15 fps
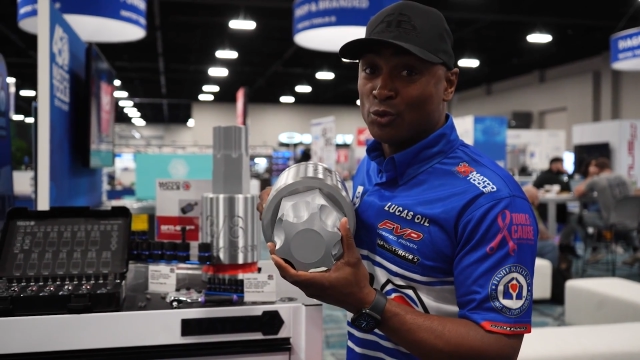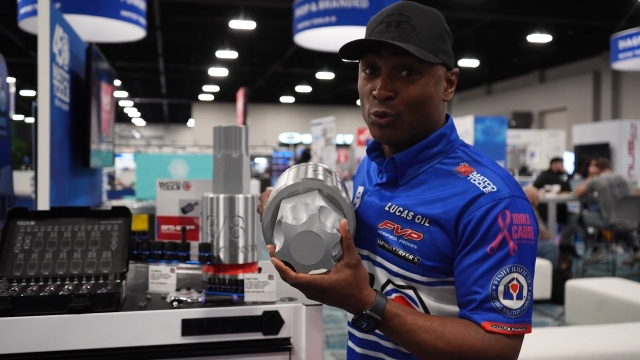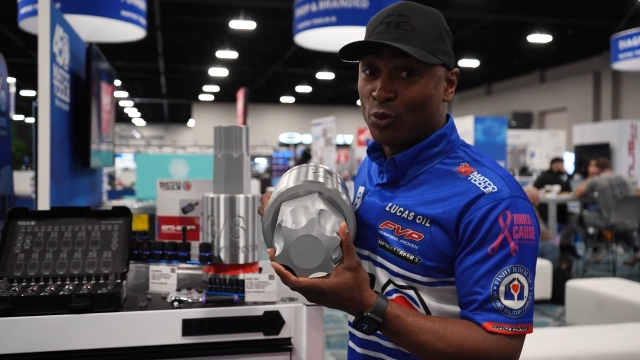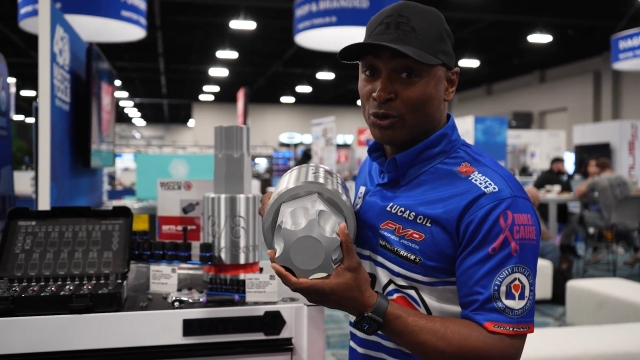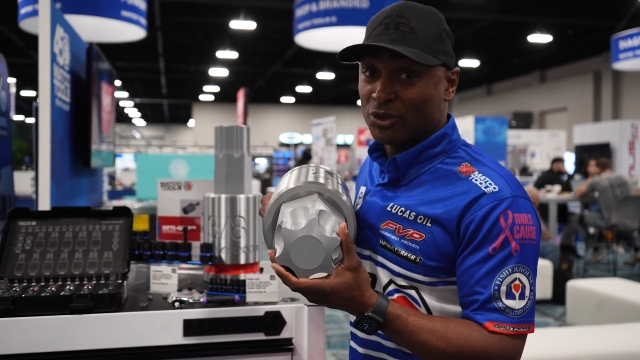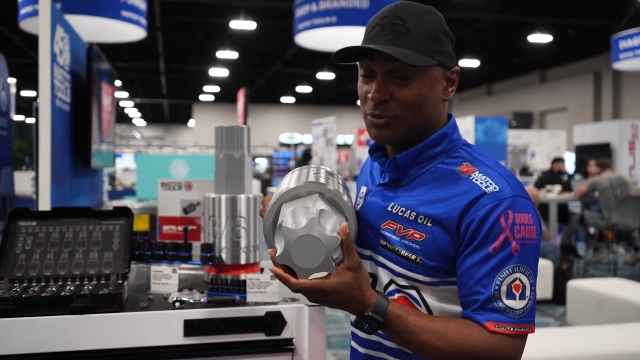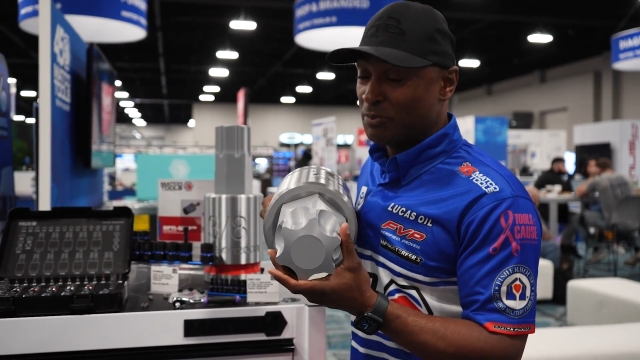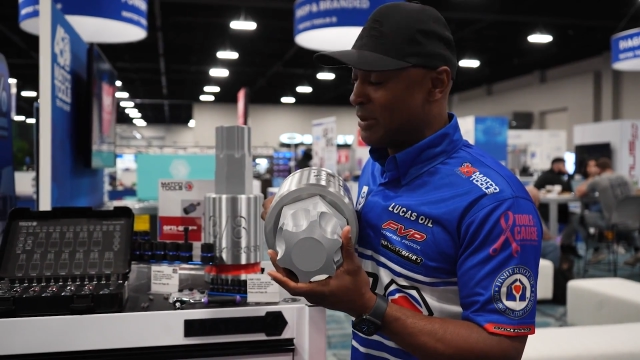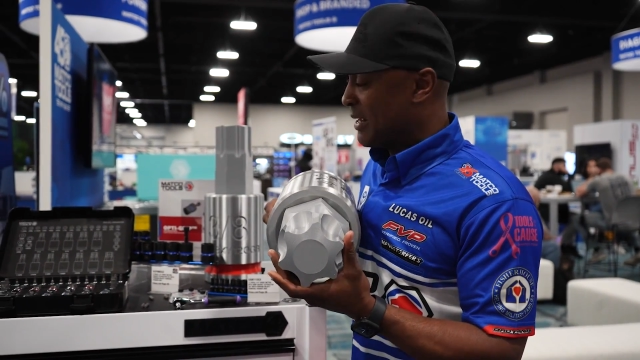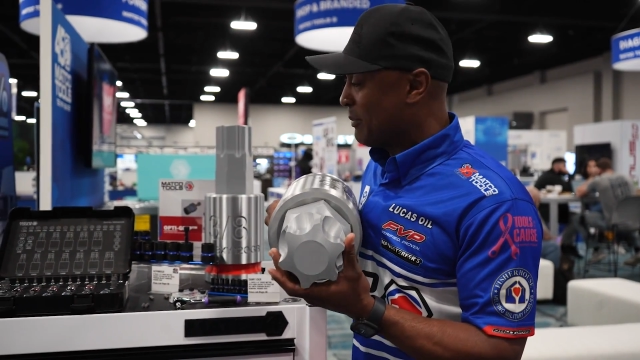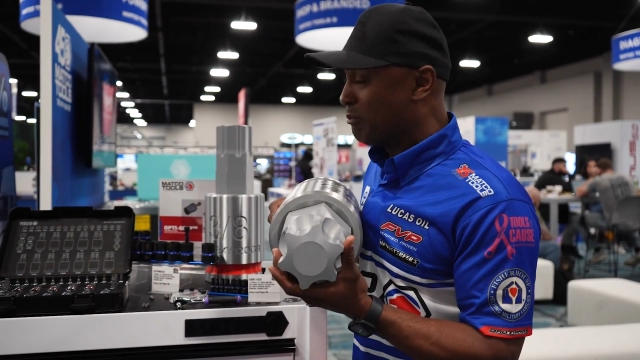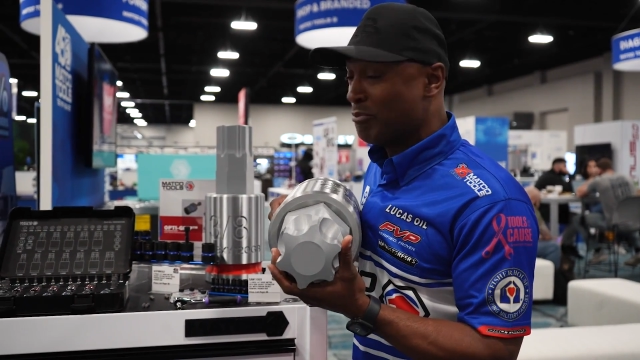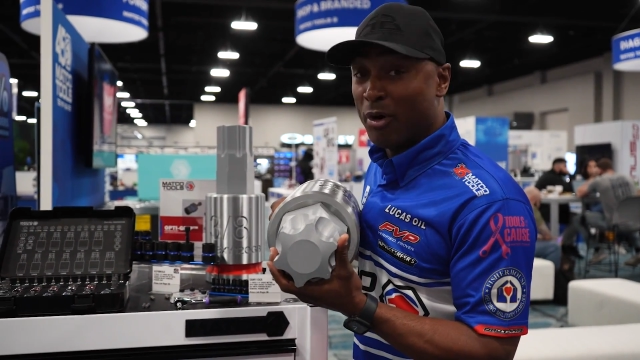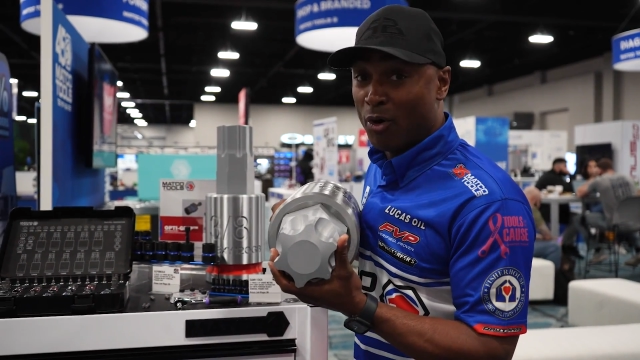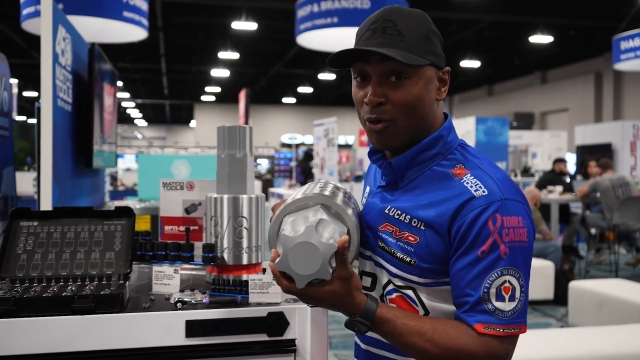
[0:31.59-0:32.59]
Torx bit
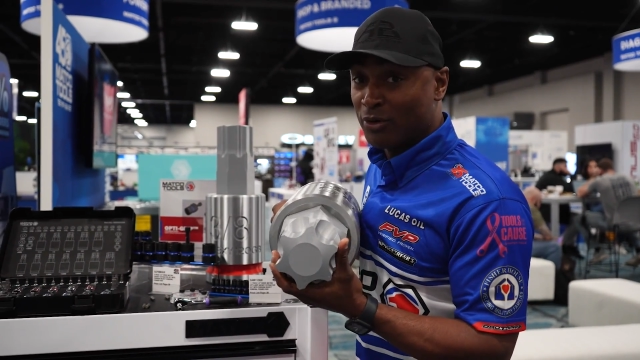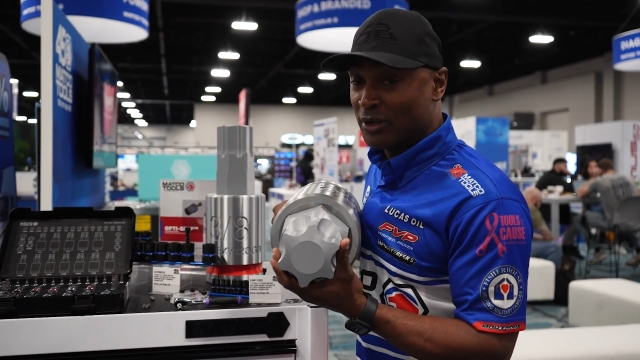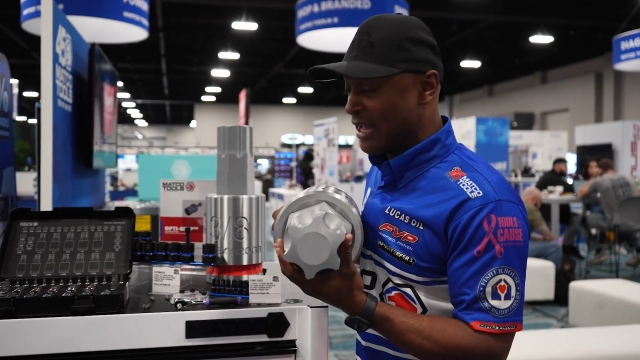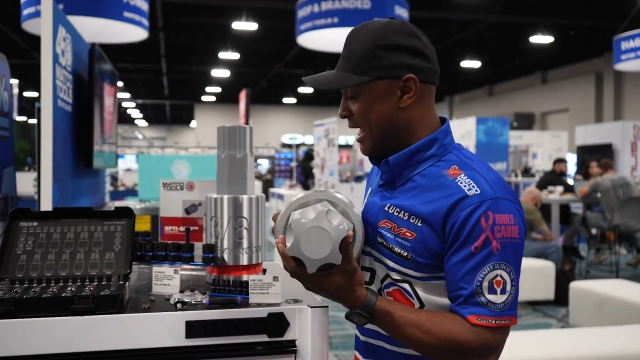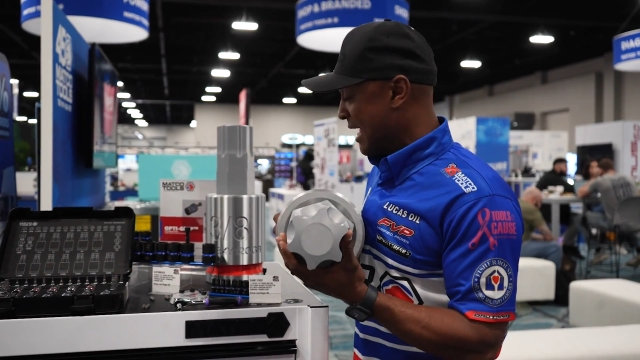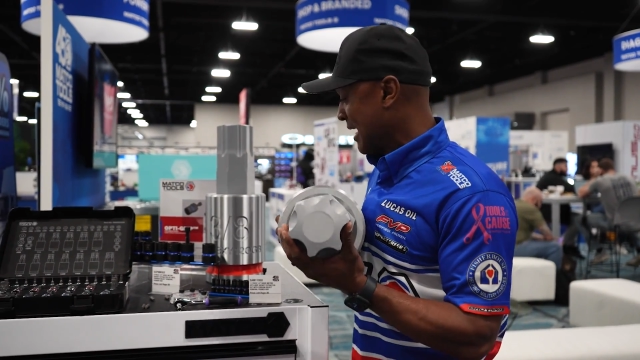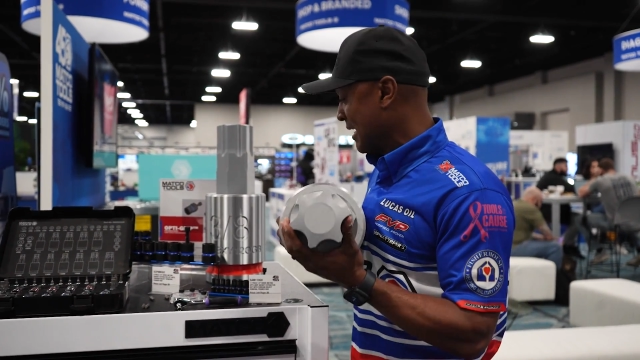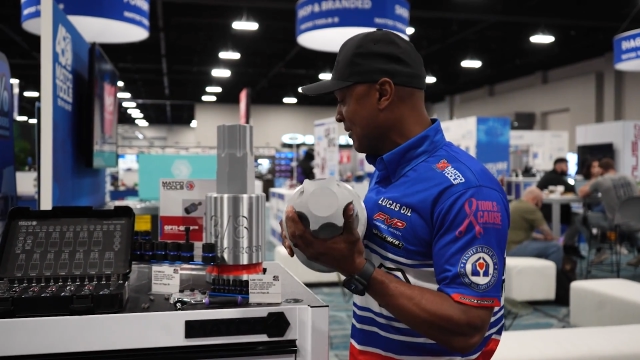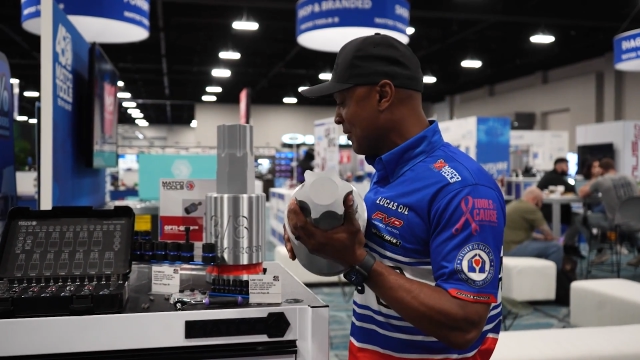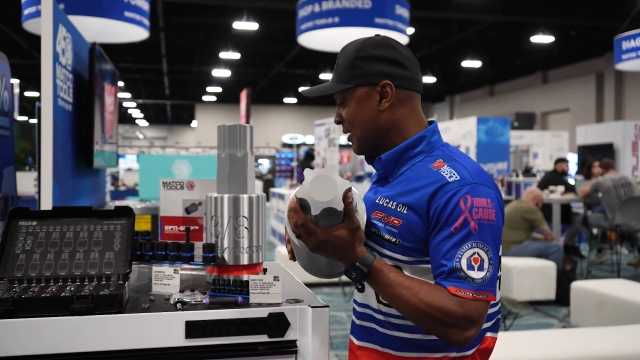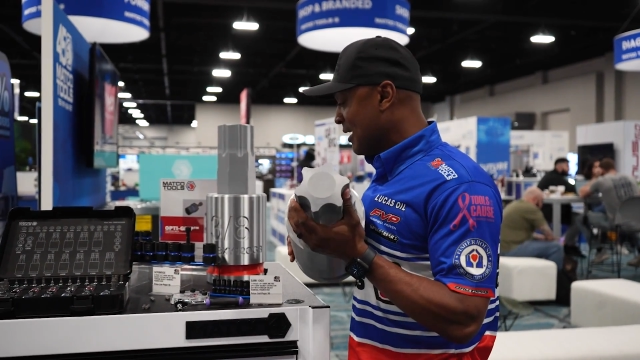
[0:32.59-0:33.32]
bolt head.